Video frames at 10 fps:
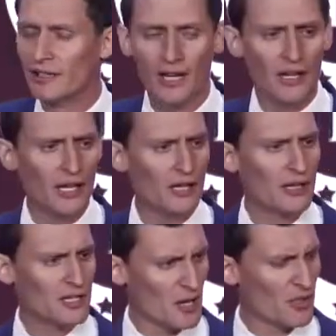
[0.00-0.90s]
And then
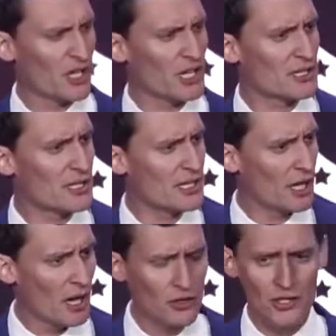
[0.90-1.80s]
the Democrats, they see
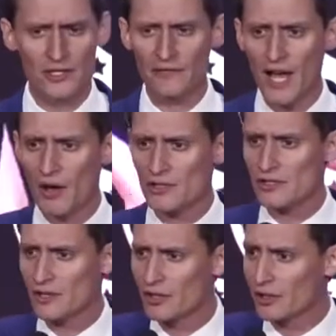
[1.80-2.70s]
hundreds of
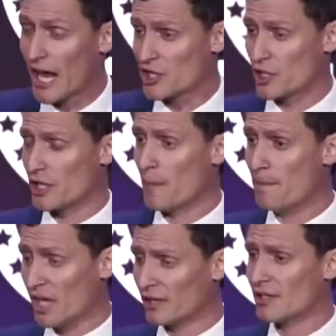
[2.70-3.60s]
thousands, literally, actually
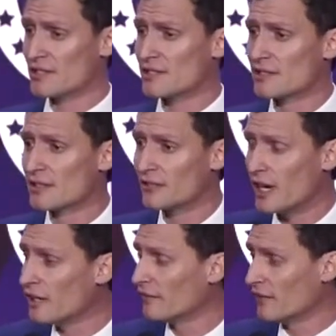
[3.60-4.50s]
millions,
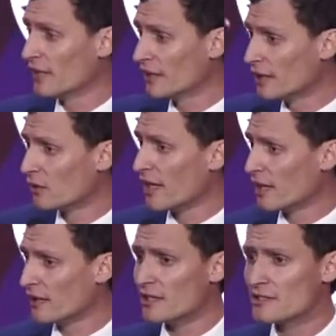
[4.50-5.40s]
right, of illegal
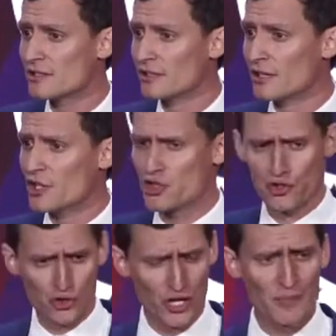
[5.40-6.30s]
aliens
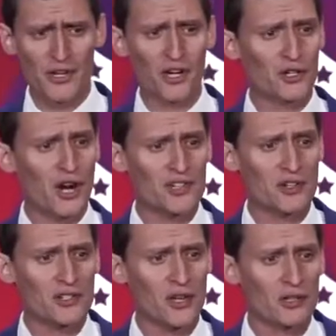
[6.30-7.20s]
streaming across
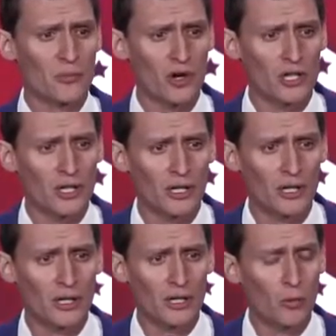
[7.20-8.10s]
our southern border.
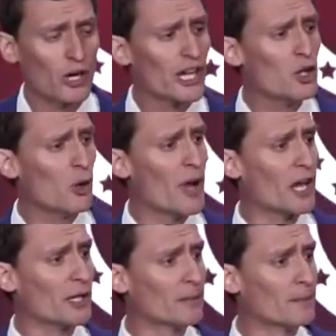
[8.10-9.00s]
What do they do about
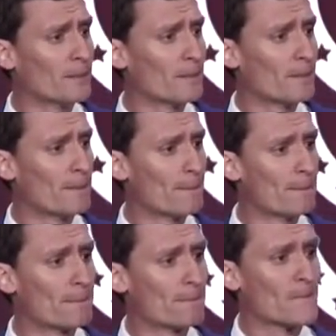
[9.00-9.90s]
it?
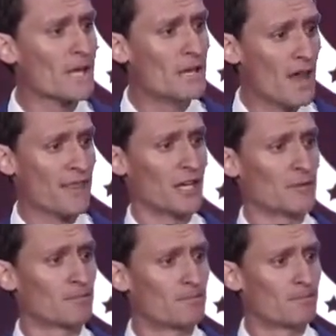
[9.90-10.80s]
Nothing.
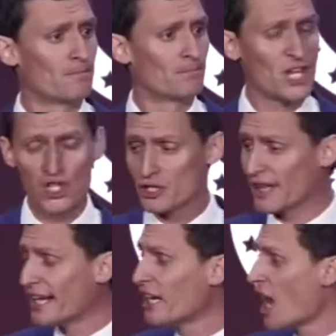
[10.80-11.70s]
They just
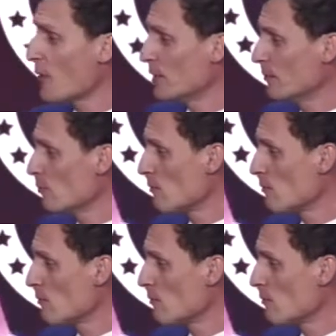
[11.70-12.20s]
let it happen,